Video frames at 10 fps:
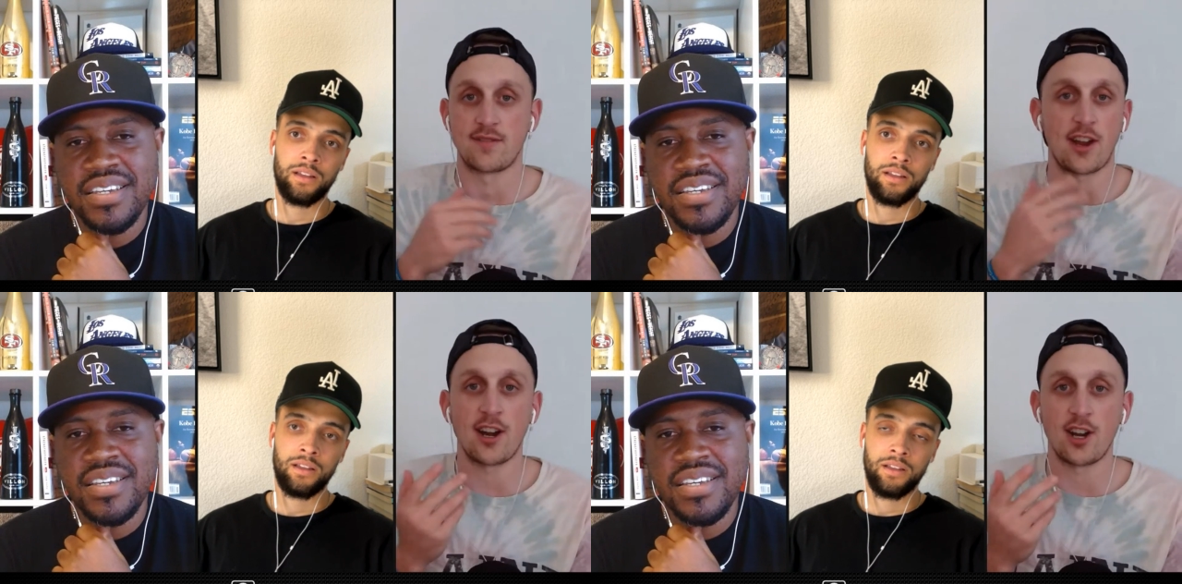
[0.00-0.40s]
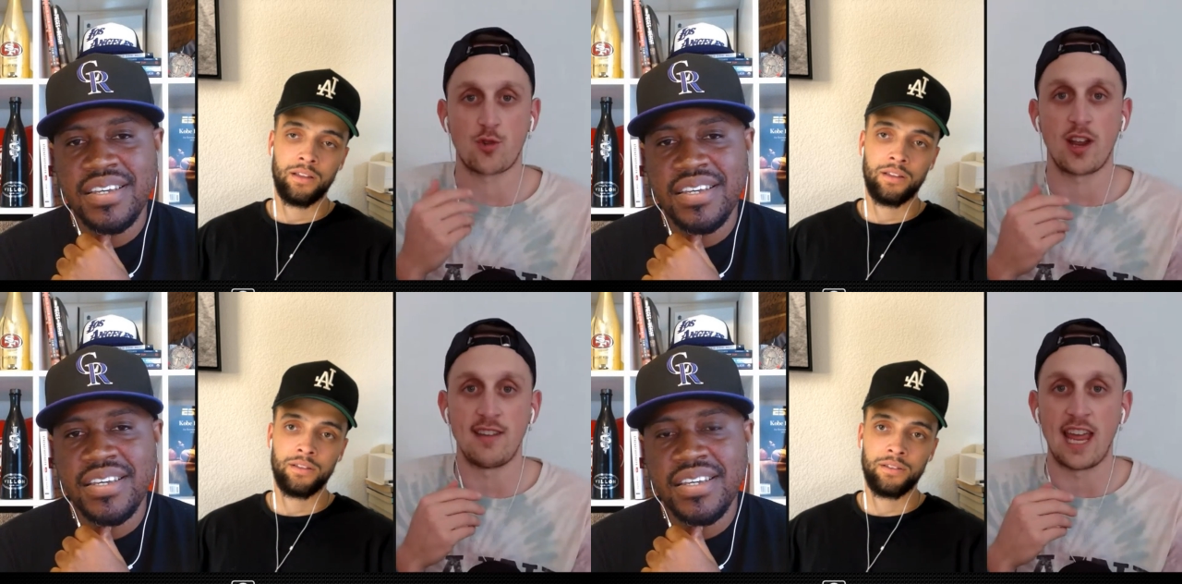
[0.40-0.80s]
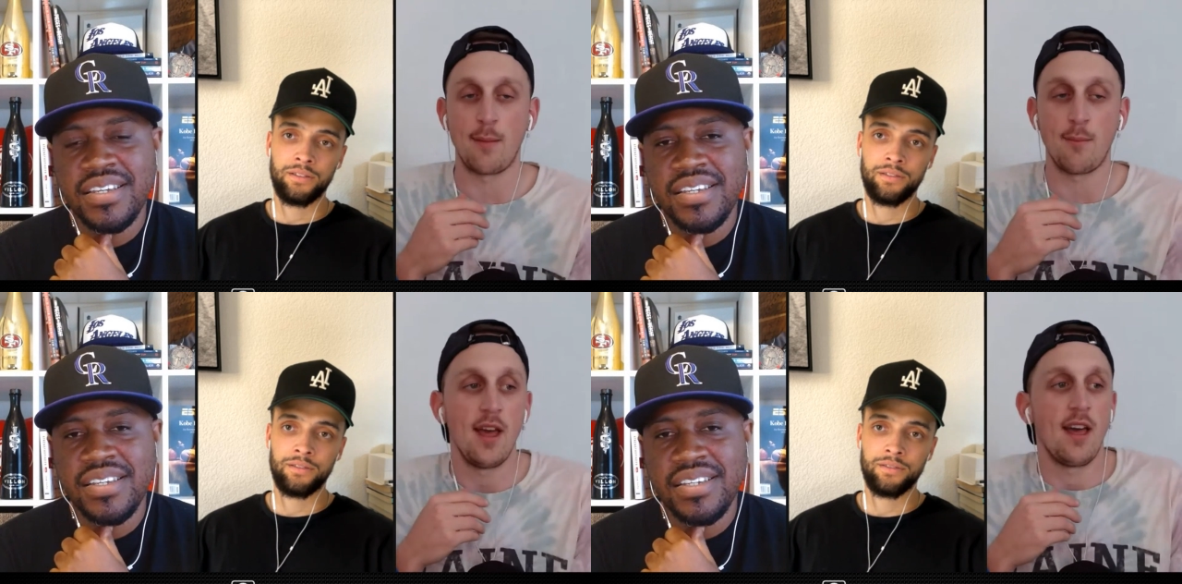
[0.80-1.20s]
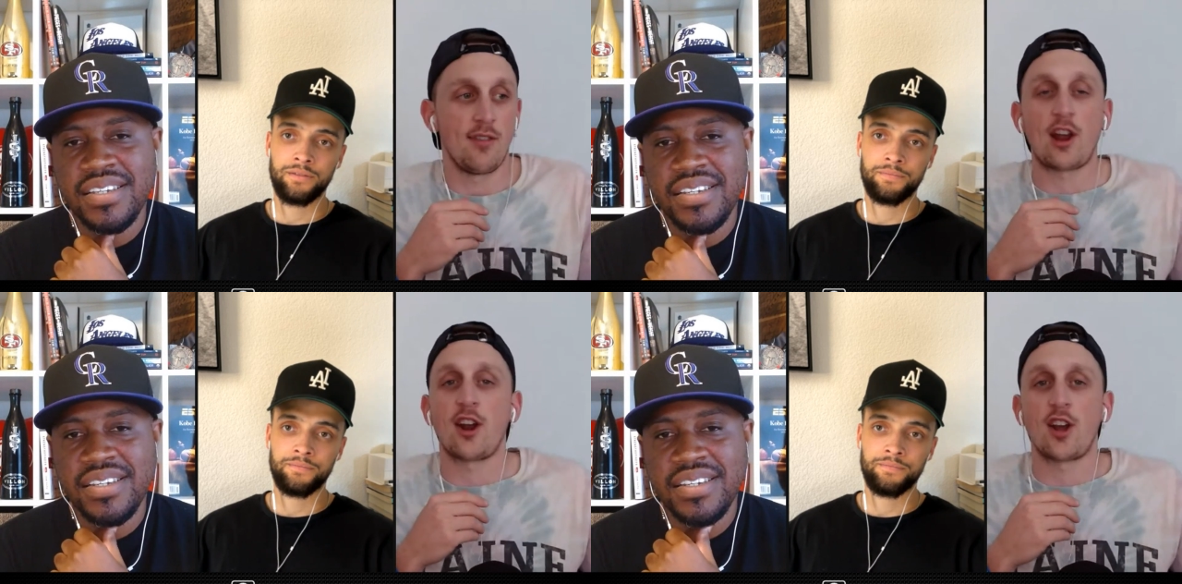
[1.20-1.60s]
Speaker 1: If they're going to trade Dame,
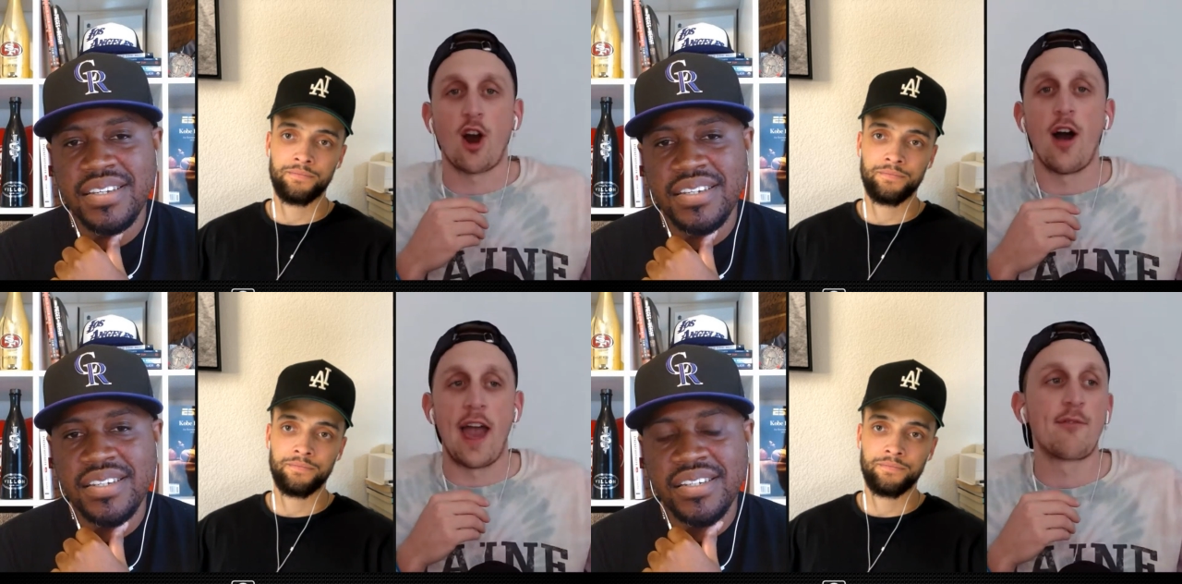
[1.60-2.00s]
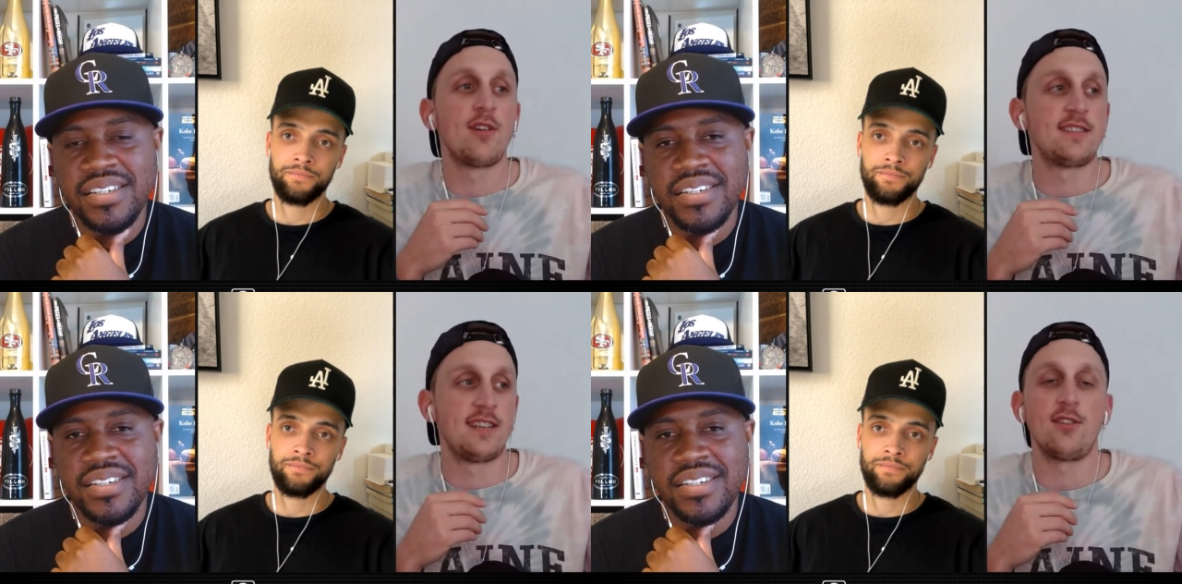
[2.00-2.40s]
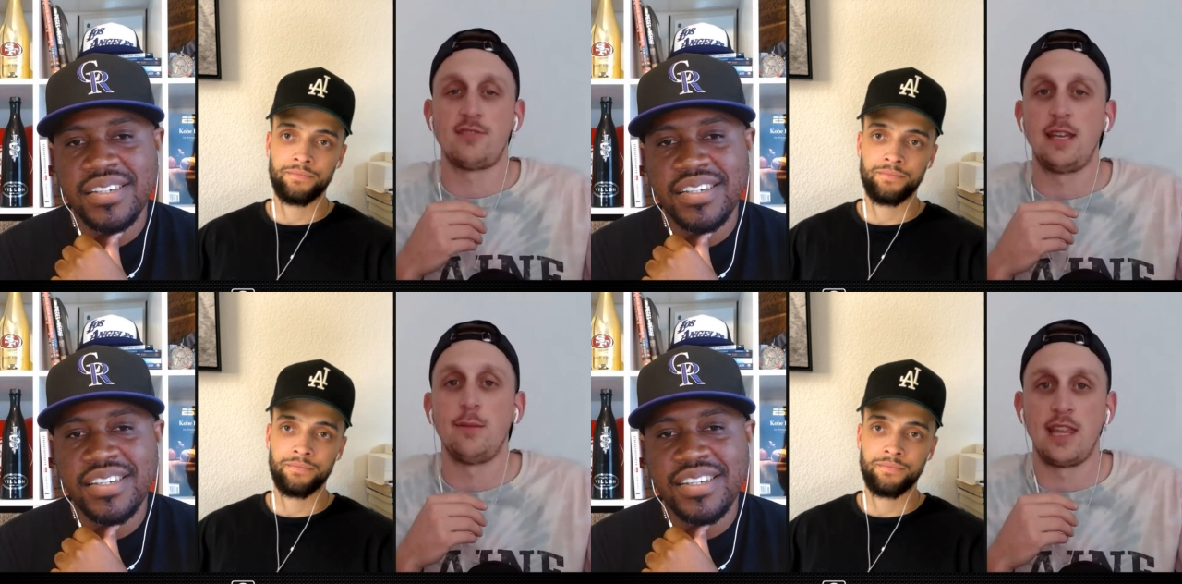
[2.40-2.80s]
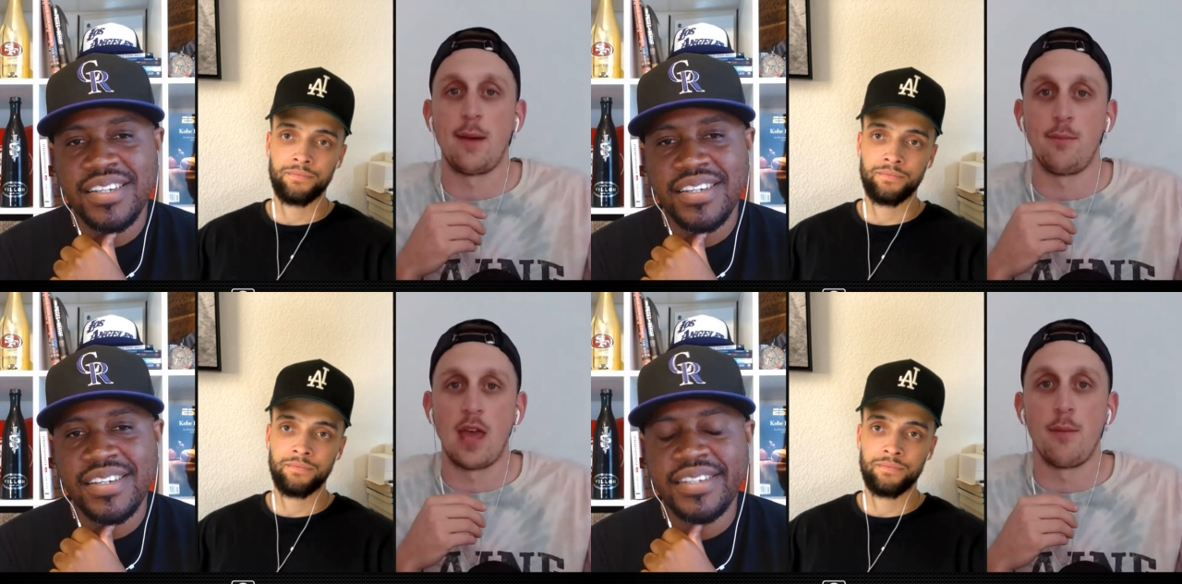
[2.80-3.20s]
they're going to call every single team in the
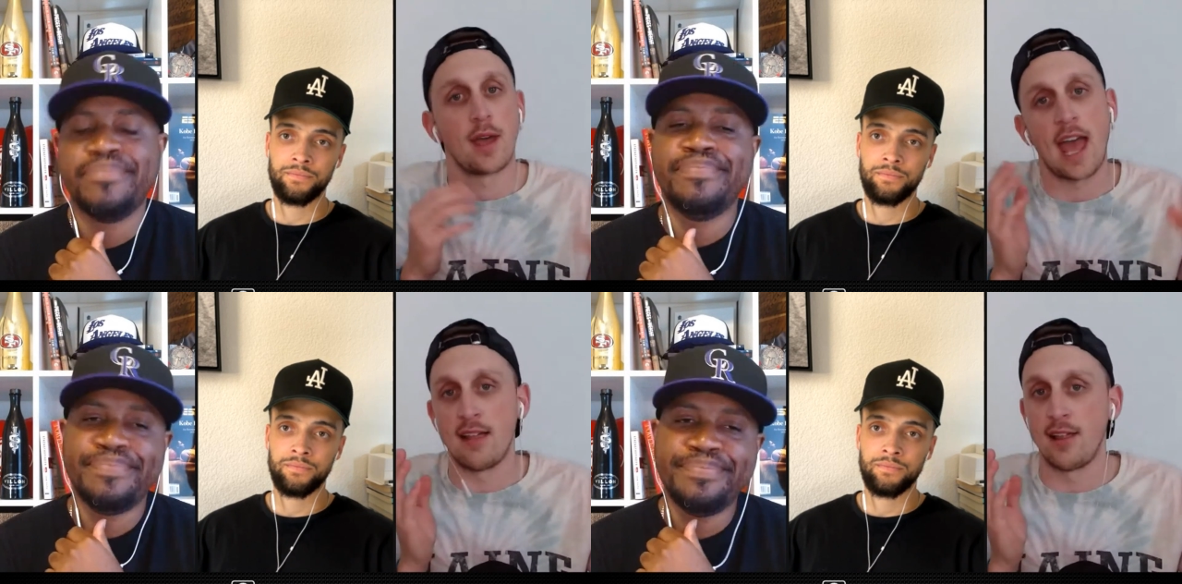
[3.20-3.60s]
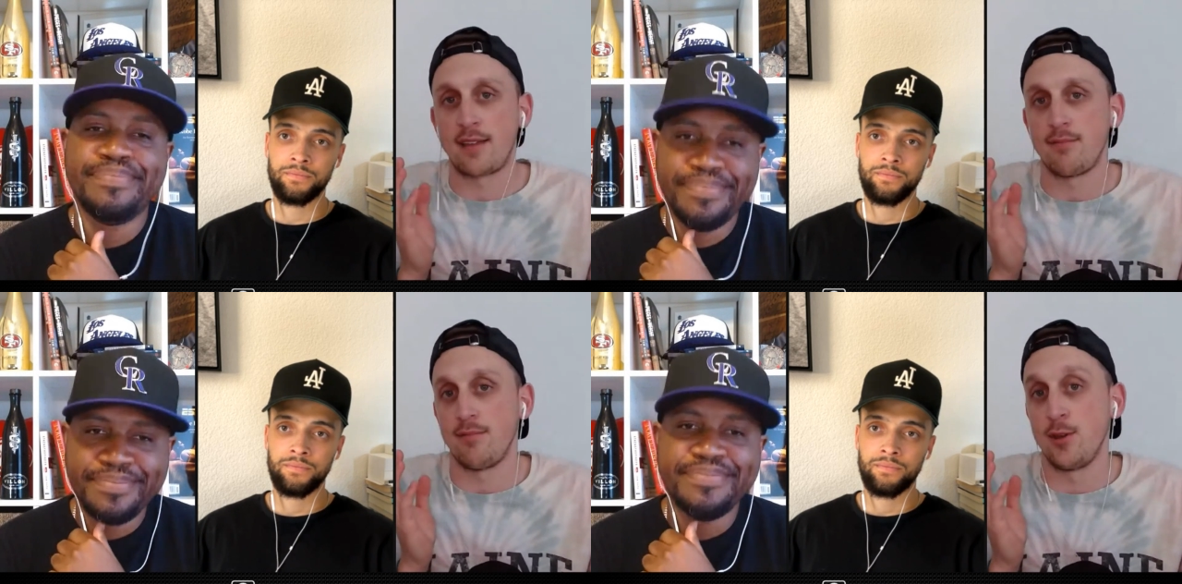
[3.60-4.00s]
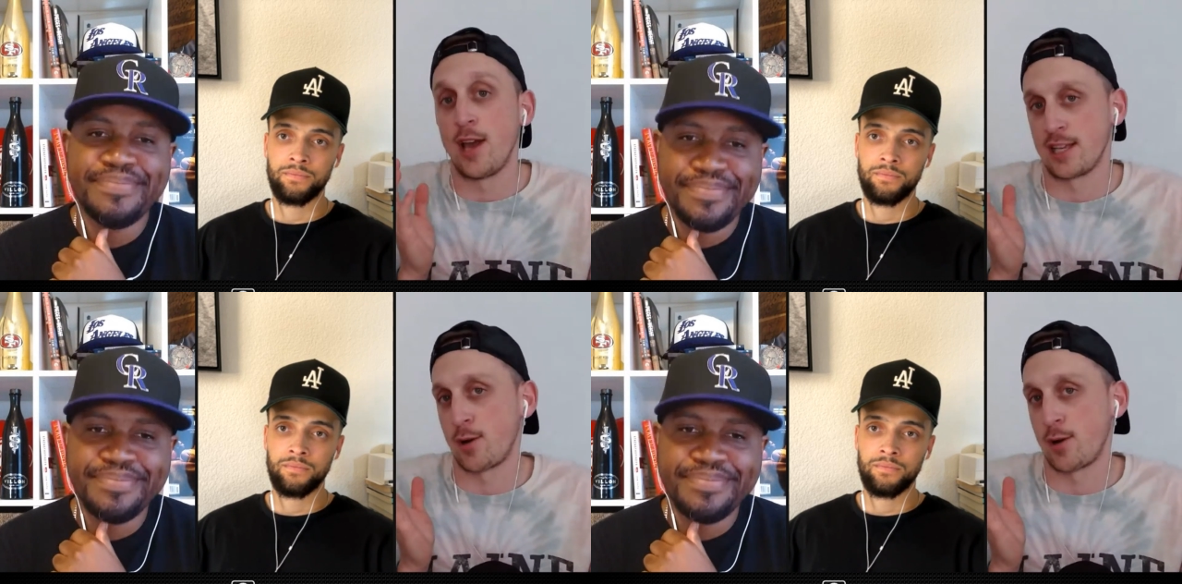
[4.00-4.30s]
NBA, be like, hey, like you guys